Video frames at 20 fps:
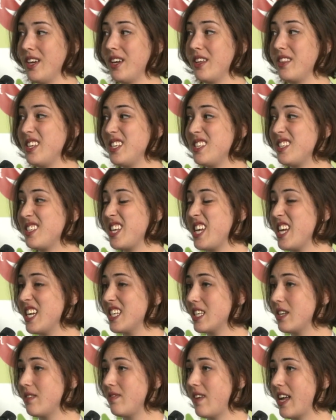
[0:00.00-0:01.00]
This
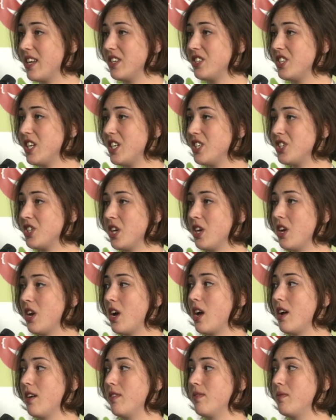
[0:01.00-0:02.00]
takes advantage
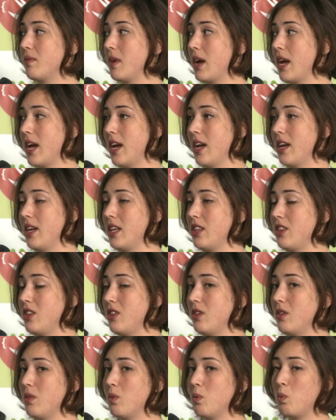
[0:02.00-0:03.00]
of, in
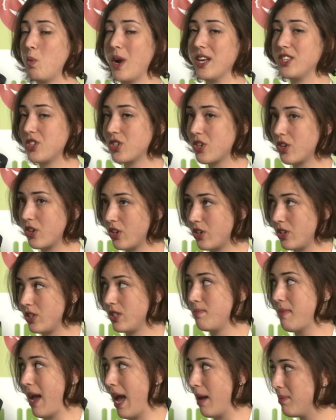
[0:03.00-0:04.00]
the
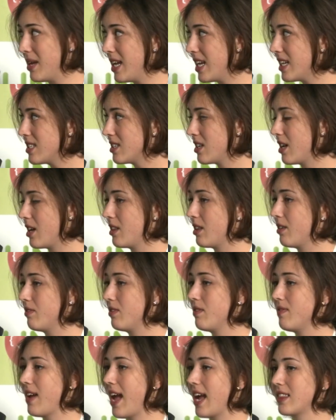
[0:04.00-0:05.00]
Westerners' mappings, of
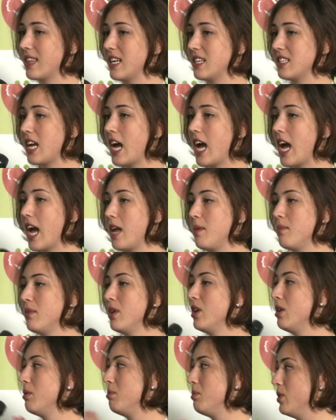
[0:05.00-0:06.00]
the fact that
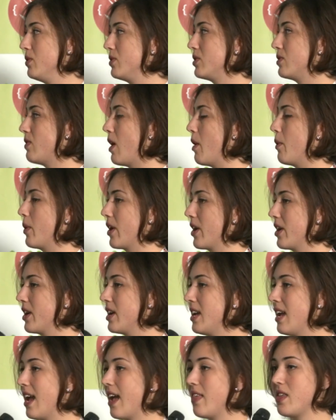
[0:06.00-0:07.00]
time moves
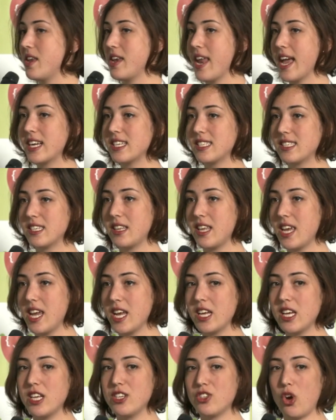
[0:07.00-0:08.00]
forward, and the next
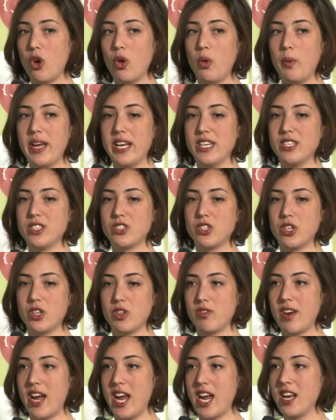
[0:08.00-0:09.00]
thing is always to
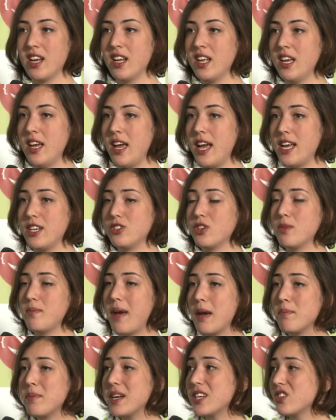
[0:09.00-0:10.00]
the right. And so
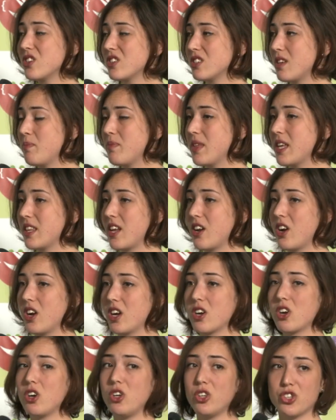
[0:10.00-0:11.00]
mappings are something that are
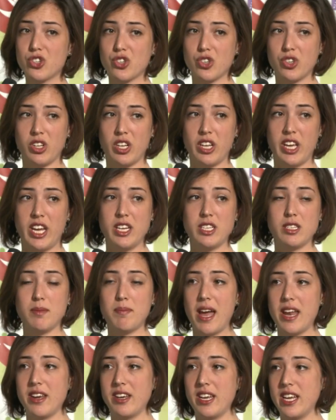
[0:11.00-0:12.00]
culturally
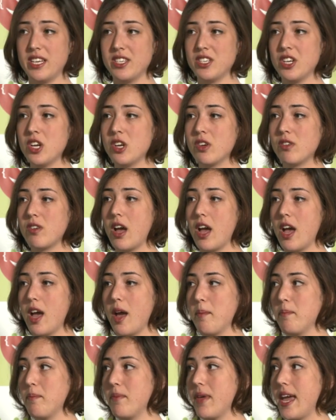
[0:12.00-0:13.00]
dependent,
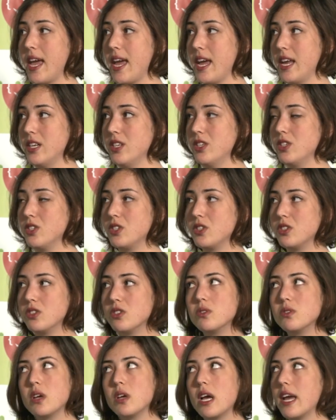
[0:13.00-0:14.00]
and
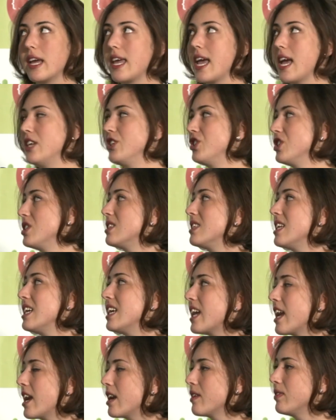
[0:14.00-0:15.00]
again, just
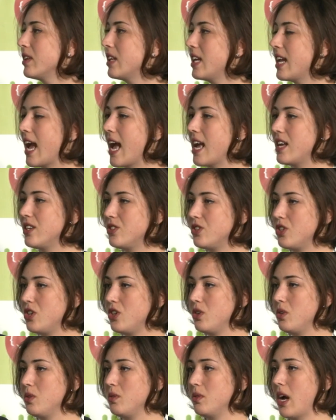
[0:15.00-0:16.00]
think carefully as
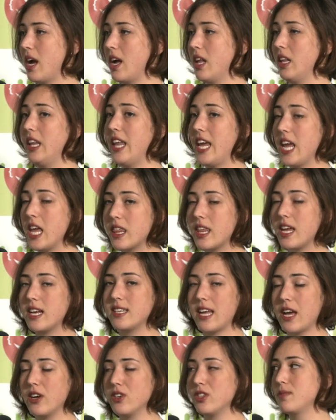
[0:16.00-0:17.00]
you lay
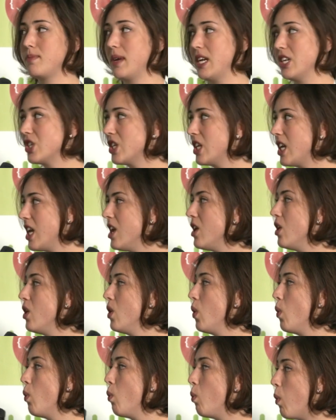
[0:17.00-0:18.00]
things out spatially
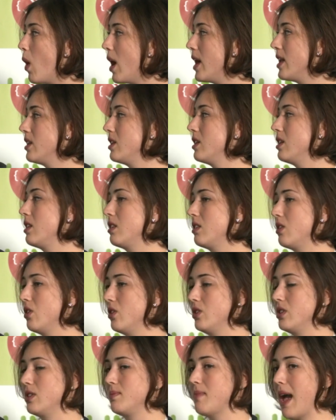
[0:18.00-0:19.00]
what
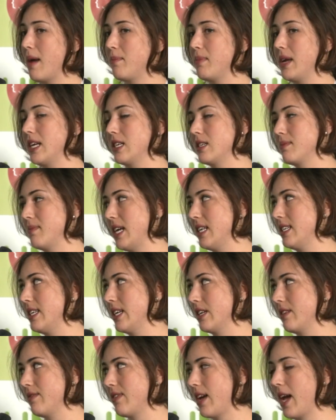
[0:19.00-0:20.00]
those mappings might
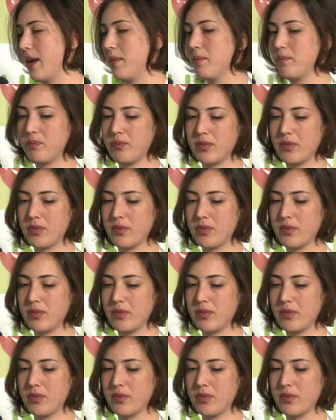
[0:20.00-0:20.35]
signify.